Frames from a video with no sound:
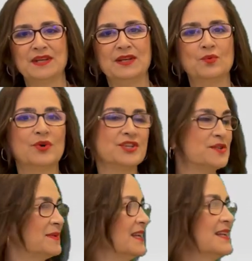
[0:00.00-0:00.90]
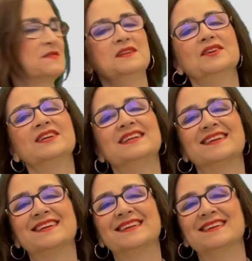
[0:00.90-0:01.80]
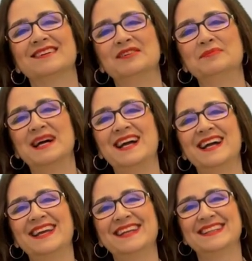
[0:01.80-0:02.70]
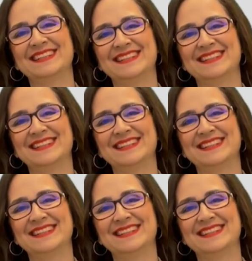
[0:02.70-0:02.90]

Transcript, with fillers: And watch my next video here. Goodbye!